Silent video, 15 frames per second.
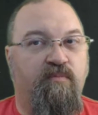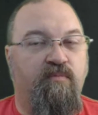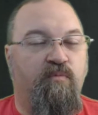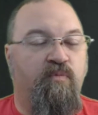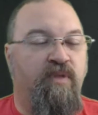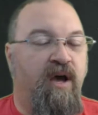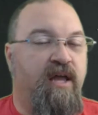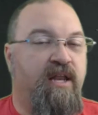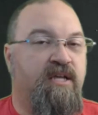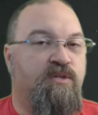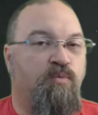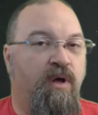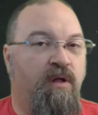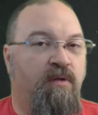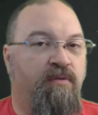not as
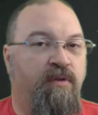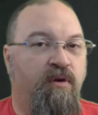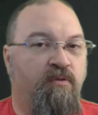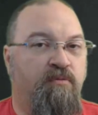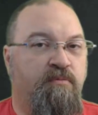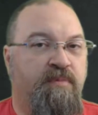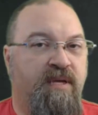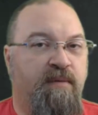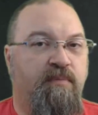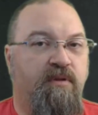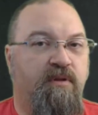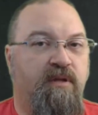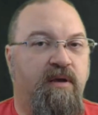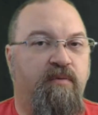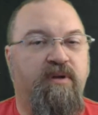well known
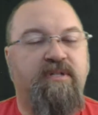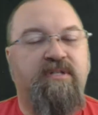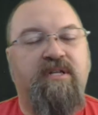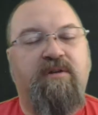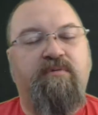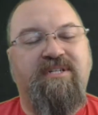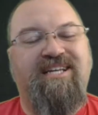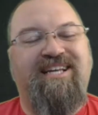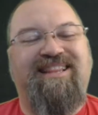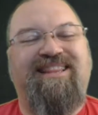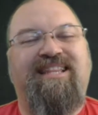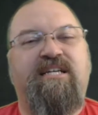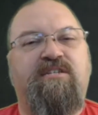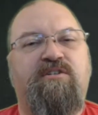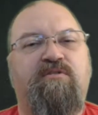people. I want to, I don't want to say
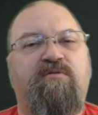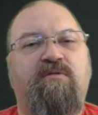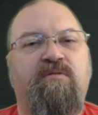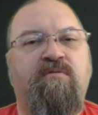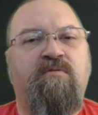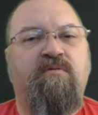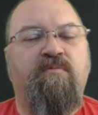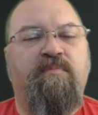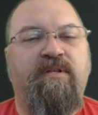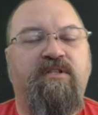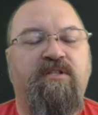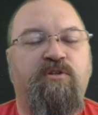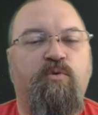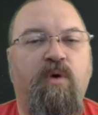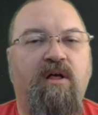lesser known,
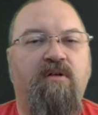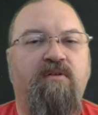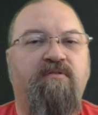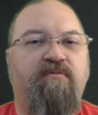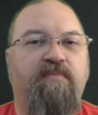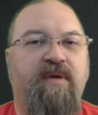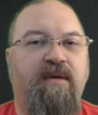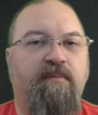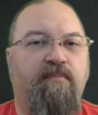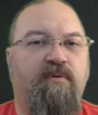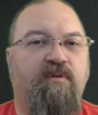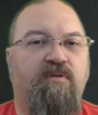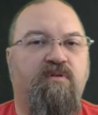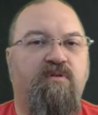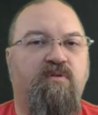but twelve
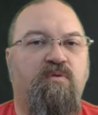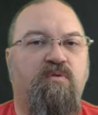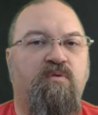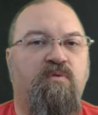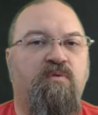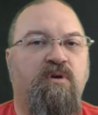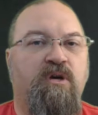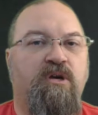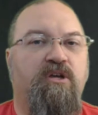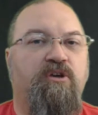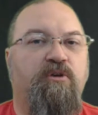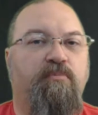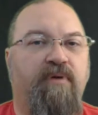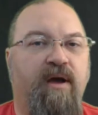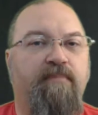people who
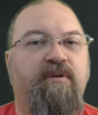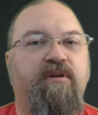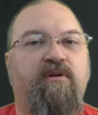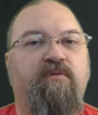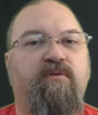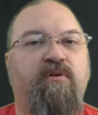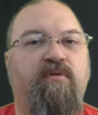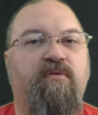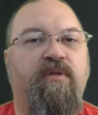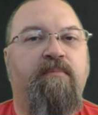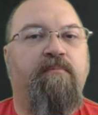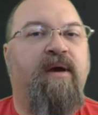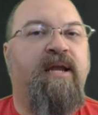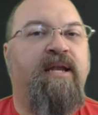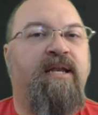you probably don't know them
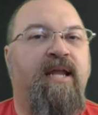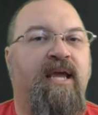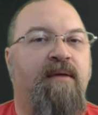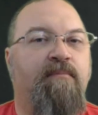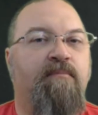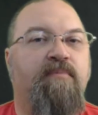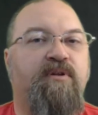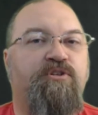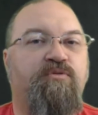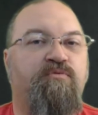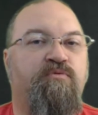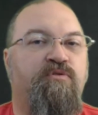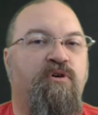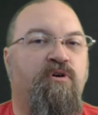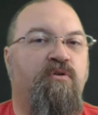by name, but you
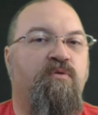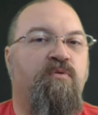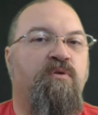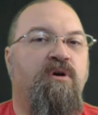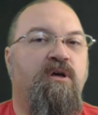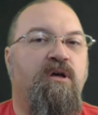know